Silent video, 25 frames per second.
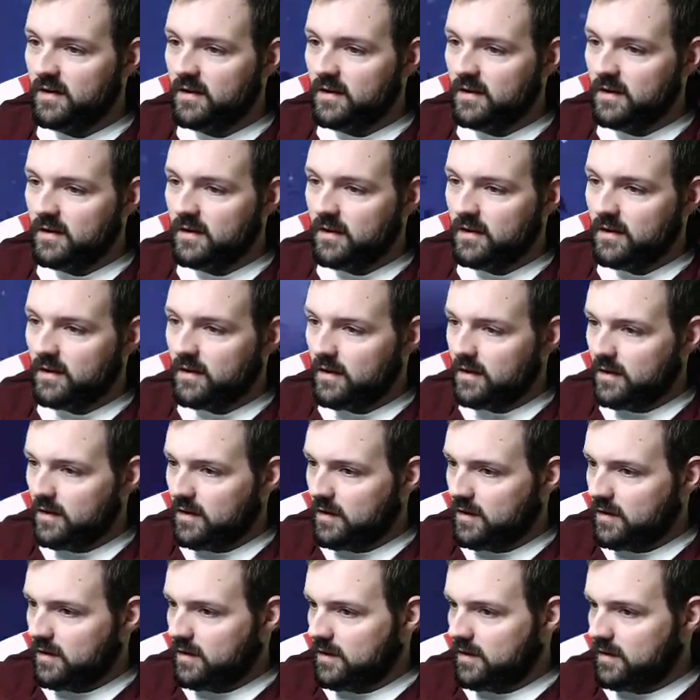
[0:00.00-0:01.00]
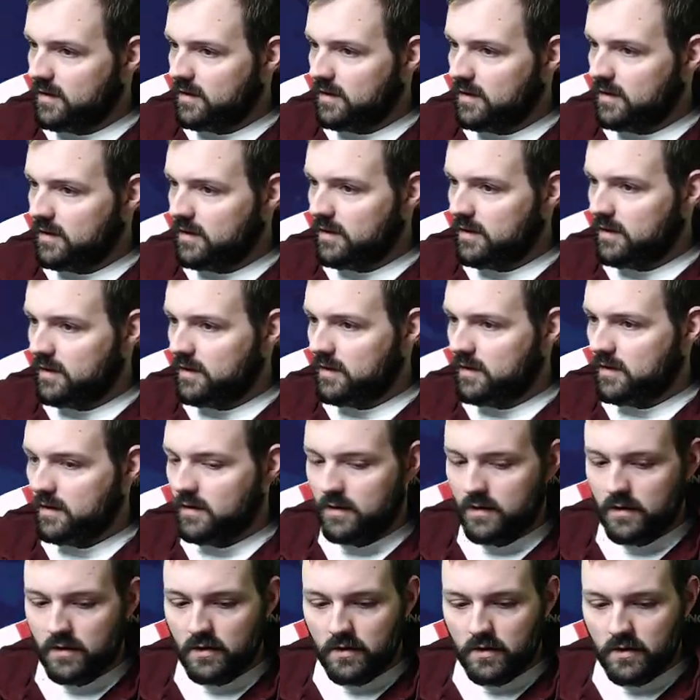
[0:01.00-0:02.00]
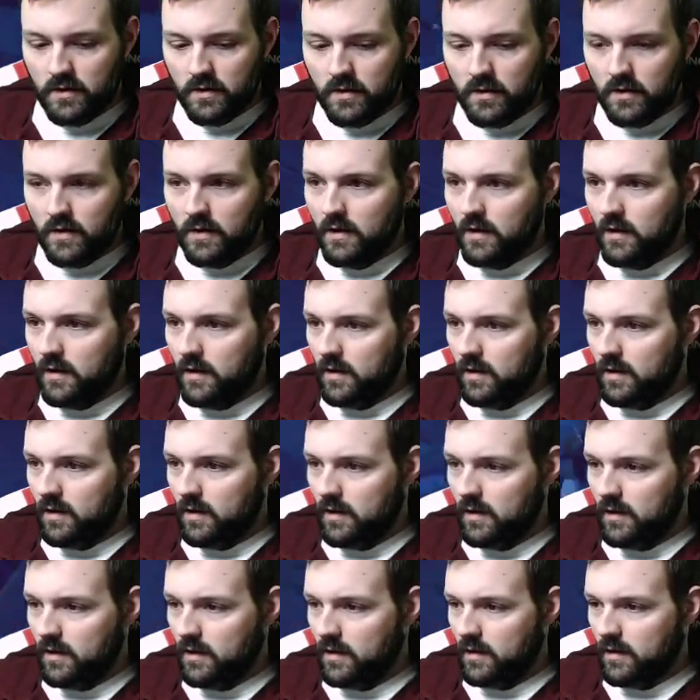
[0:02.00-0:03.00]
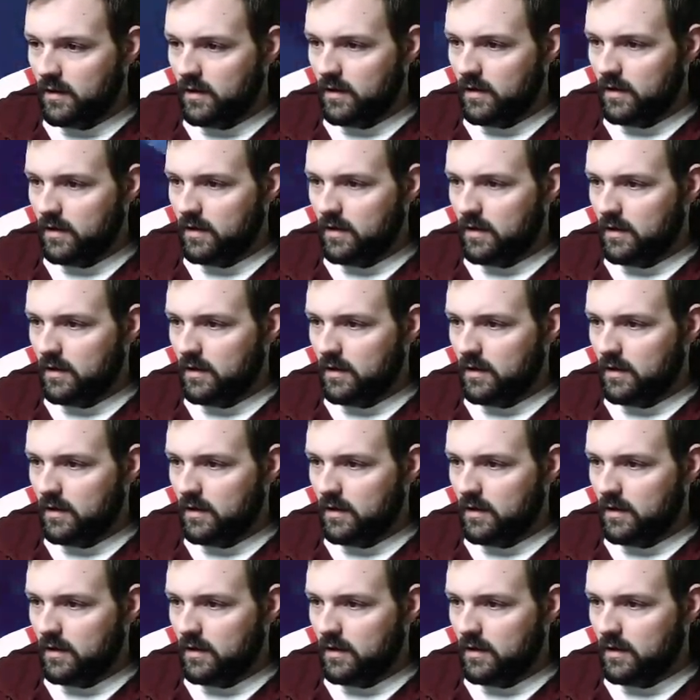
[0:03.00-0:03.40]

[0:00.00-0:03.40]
Nothing is said.